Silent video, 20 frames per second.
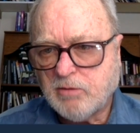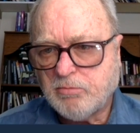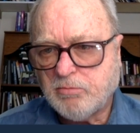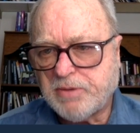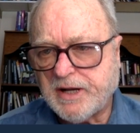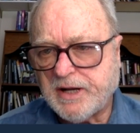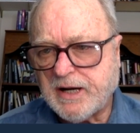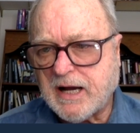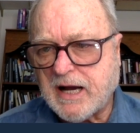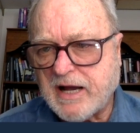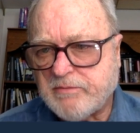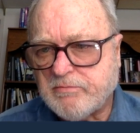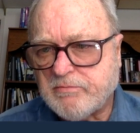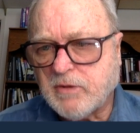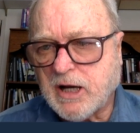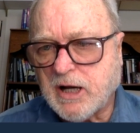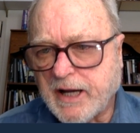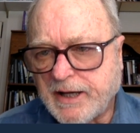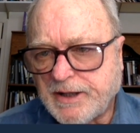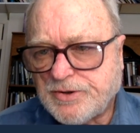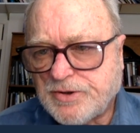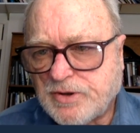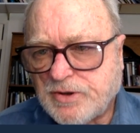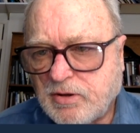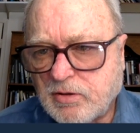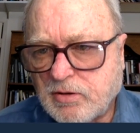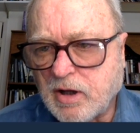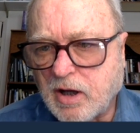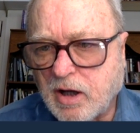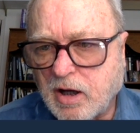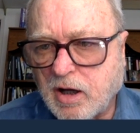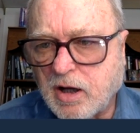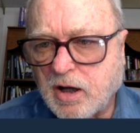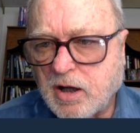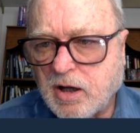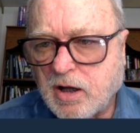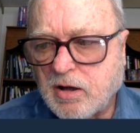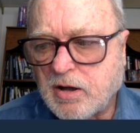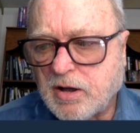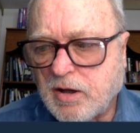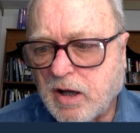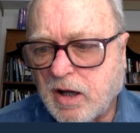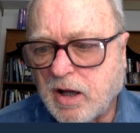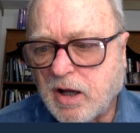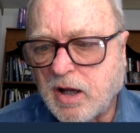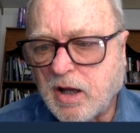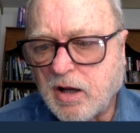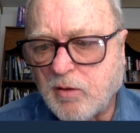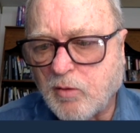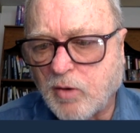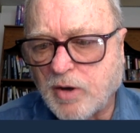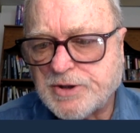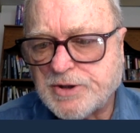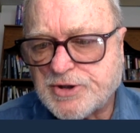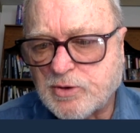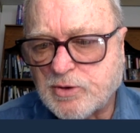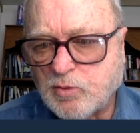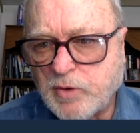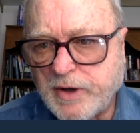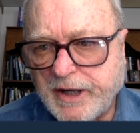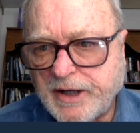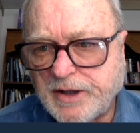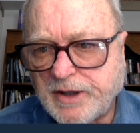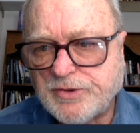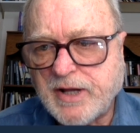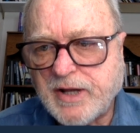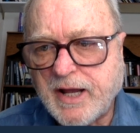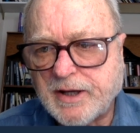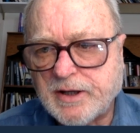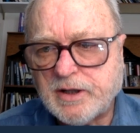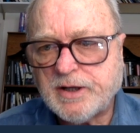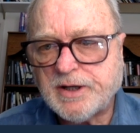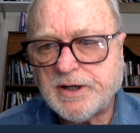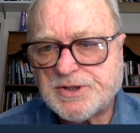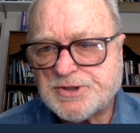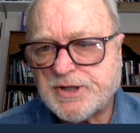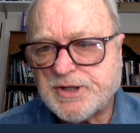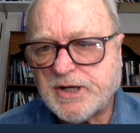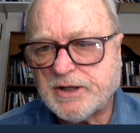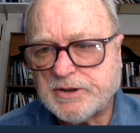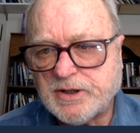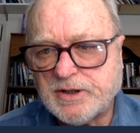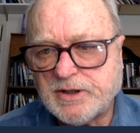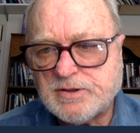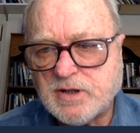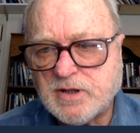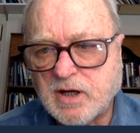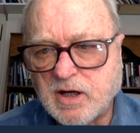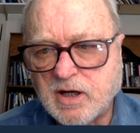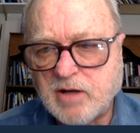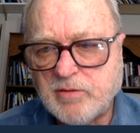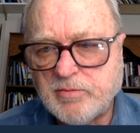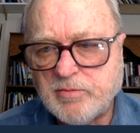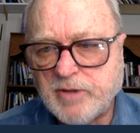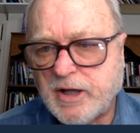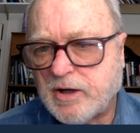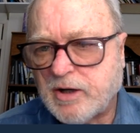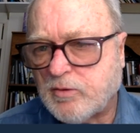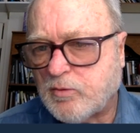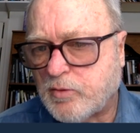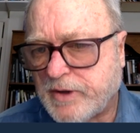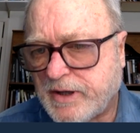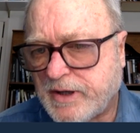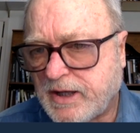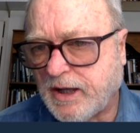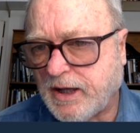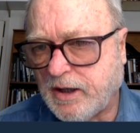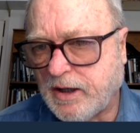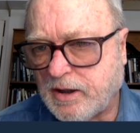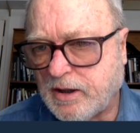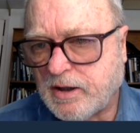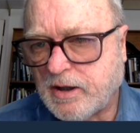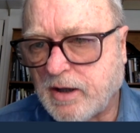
but I might uh, once a week take an extended time and read.